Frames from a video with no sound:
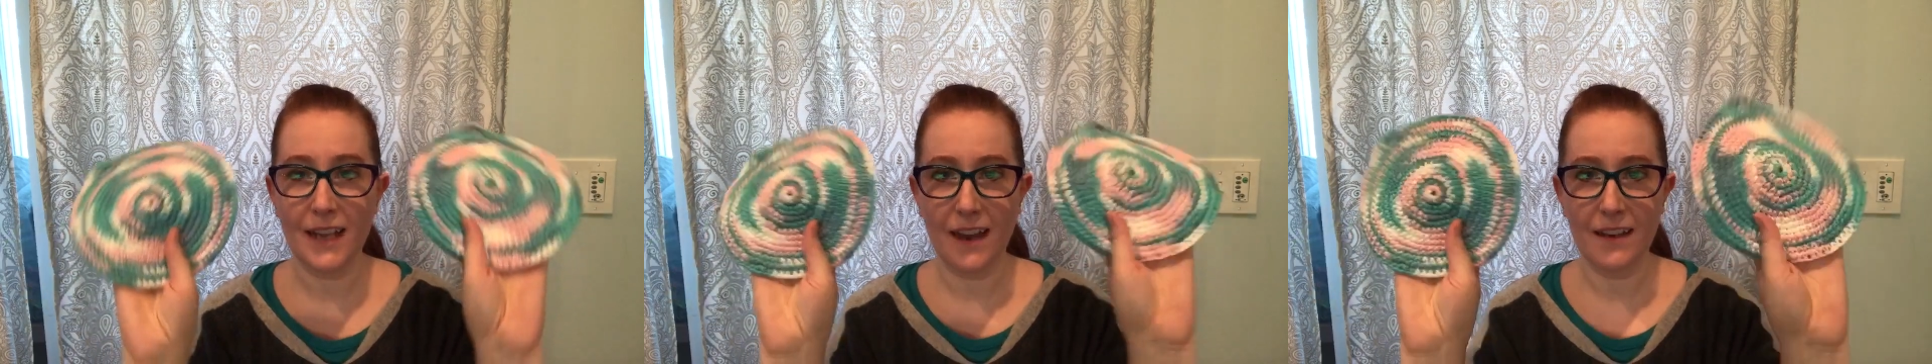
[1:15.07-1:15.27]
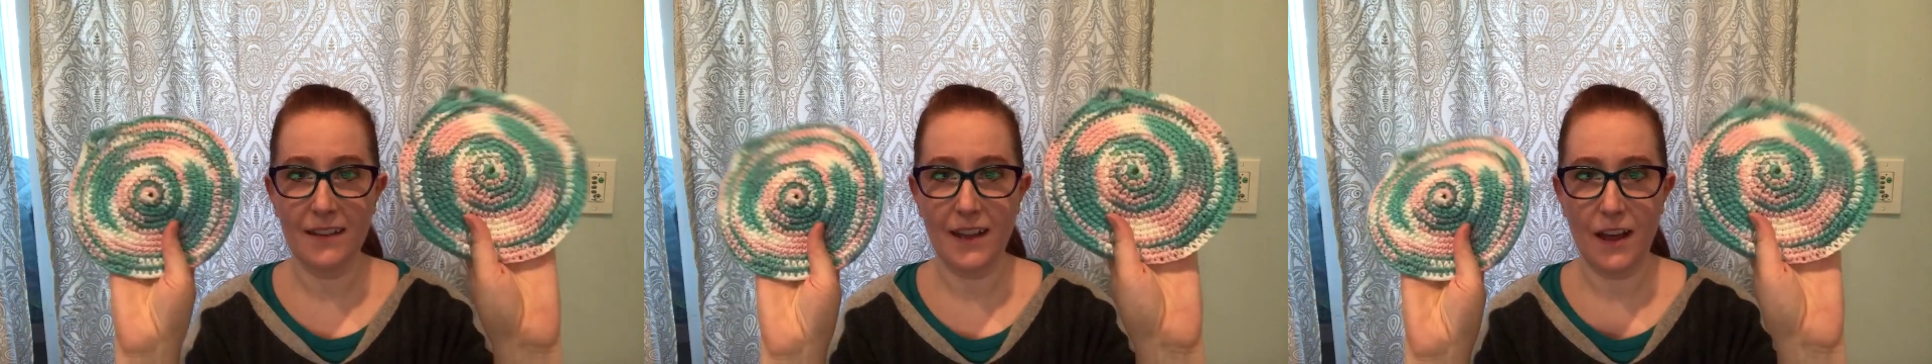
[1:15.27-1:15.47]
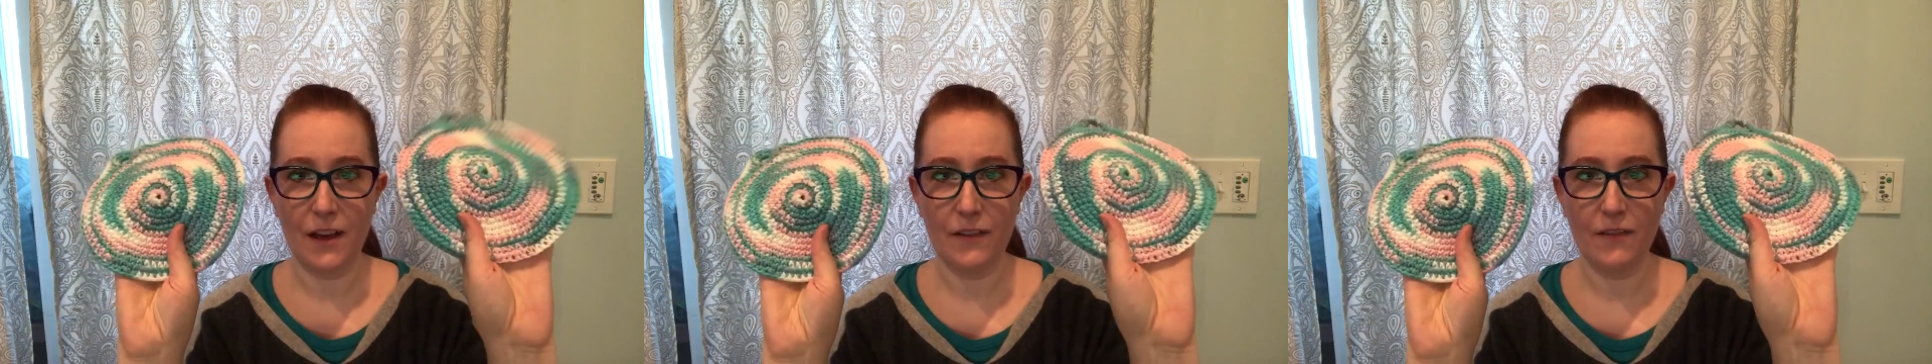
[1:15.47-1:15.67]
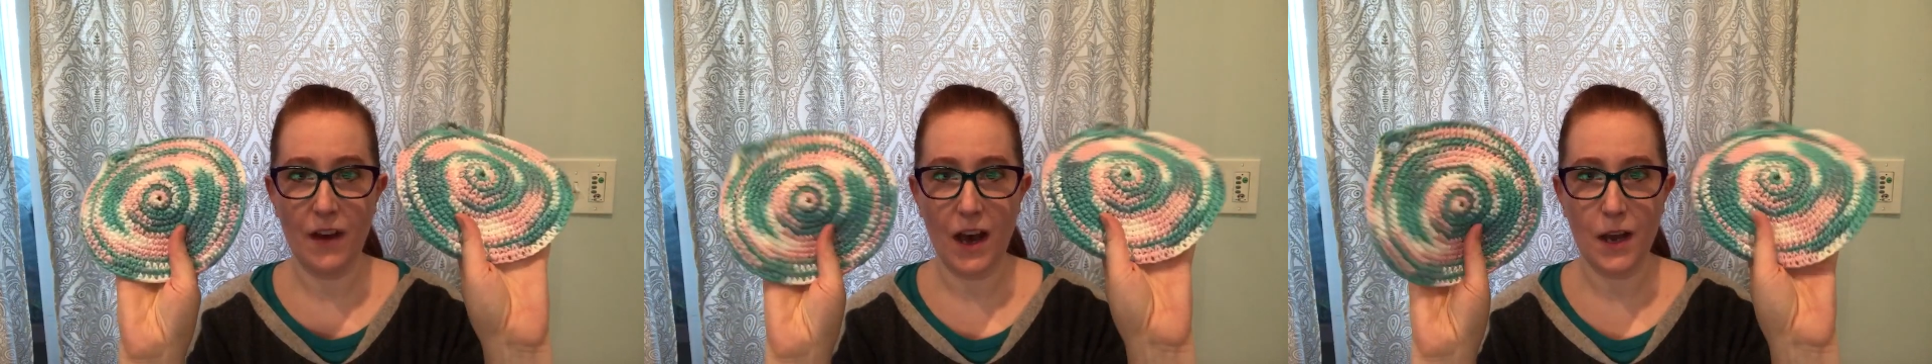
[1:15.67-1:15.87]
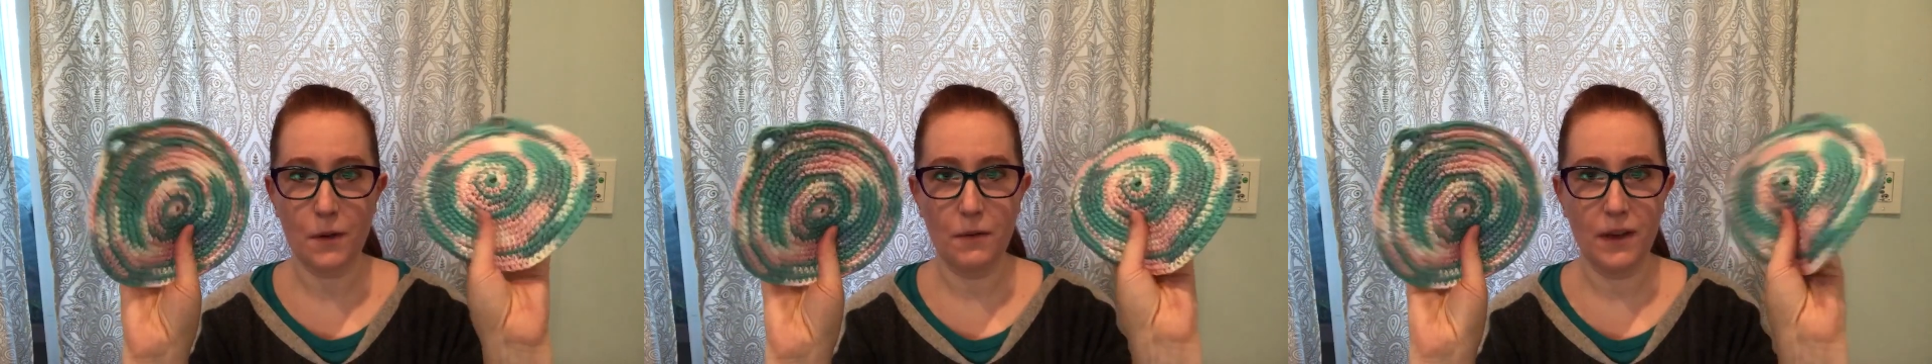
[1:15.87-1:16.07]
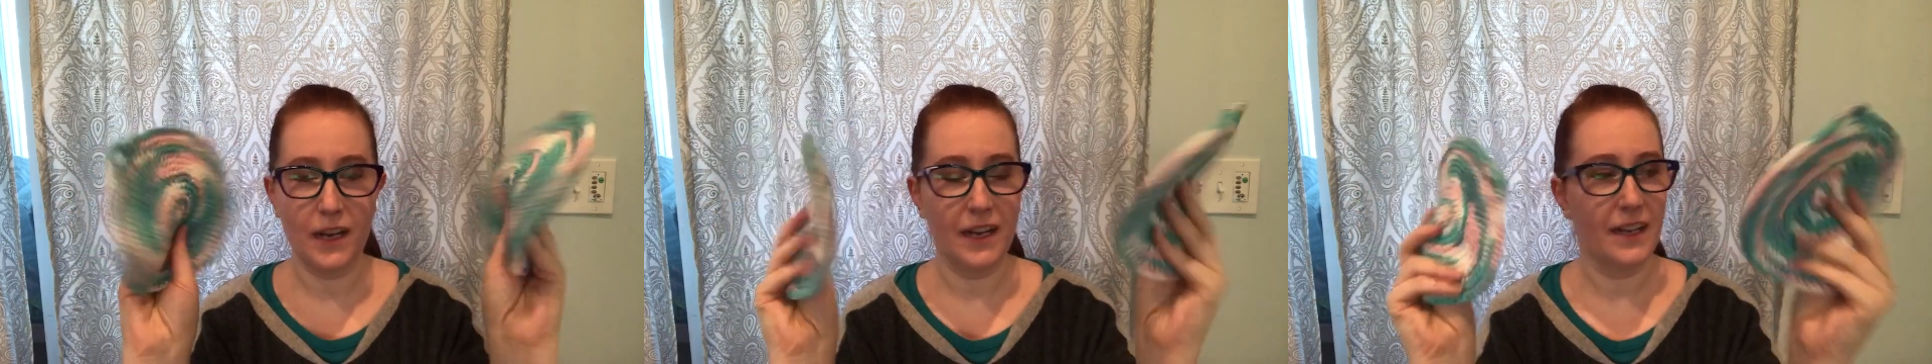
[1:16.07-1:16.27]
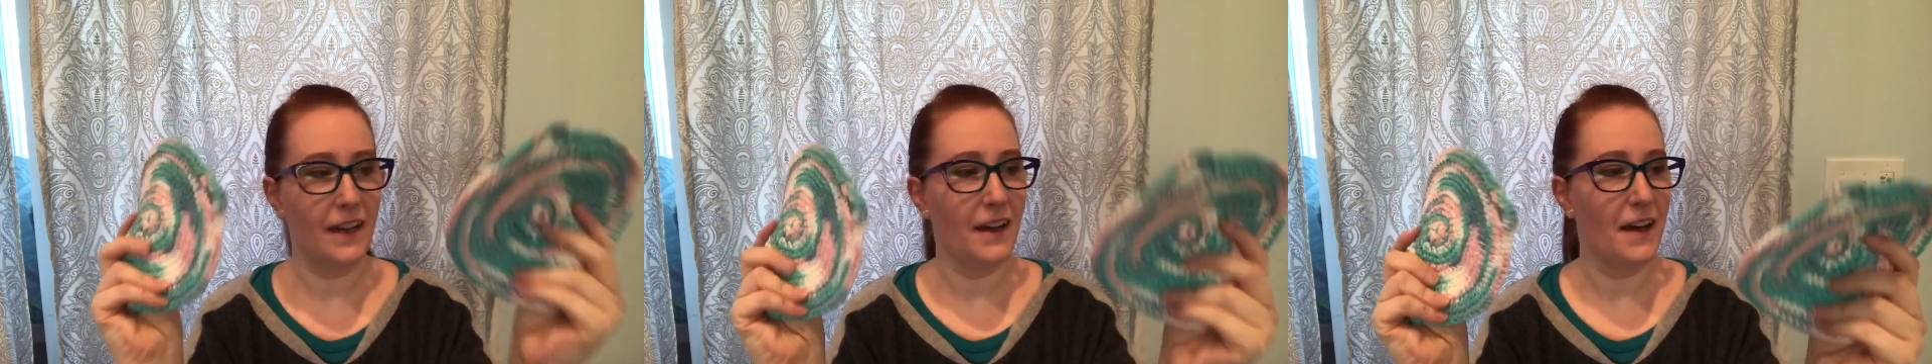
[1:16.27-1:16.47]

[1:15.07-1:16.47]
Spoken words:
I love aqua